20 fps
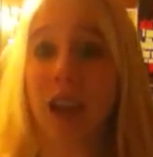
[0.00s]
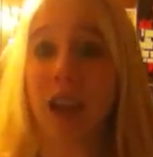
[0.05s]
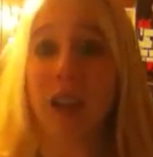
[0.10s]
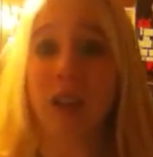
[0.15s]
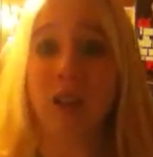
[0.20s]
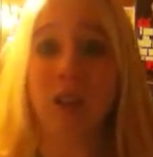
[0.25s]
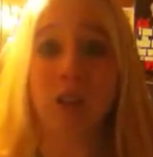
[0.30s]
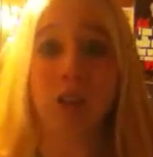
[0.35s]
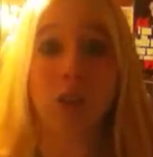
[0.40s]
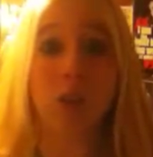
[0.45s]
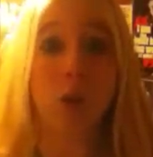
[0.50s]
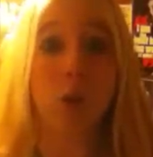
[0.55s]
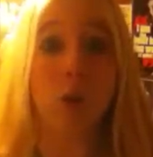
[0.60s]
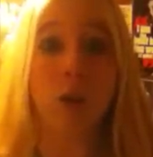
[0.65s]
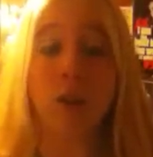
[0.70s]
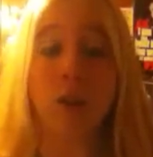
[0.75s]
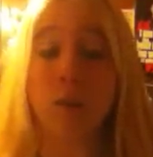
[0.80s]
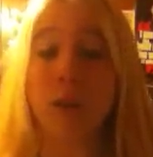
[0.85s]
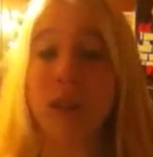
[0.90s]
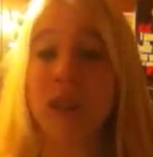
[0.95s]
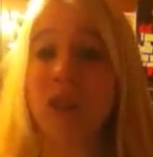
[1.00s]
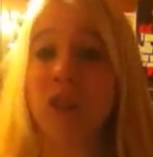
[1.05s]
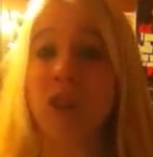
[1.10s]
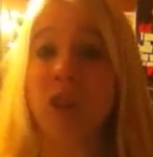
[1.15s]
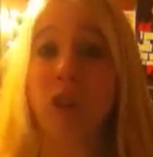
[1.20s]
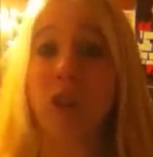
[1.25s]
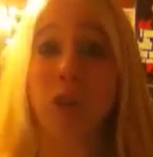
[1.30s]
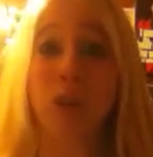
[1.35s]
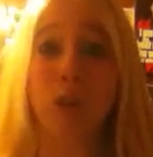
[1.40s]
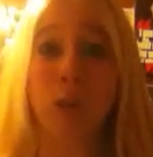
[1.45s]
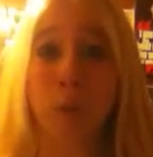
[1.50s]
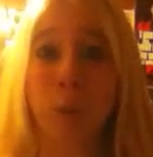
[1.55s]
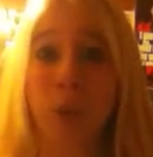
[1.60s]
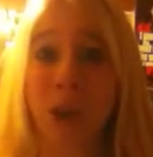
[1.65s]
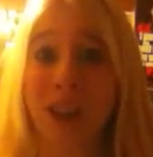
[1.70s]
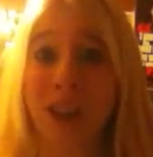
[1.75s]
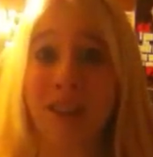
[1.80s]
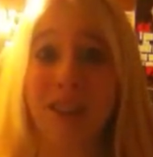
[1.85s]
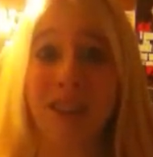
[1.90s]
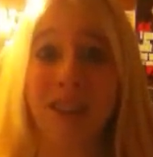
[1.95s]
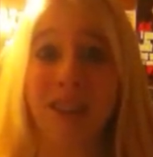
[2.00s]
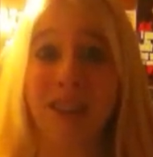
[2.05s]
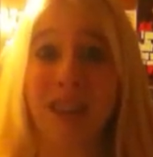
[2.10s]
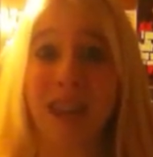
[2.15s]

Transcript: And it's going to be such a depressing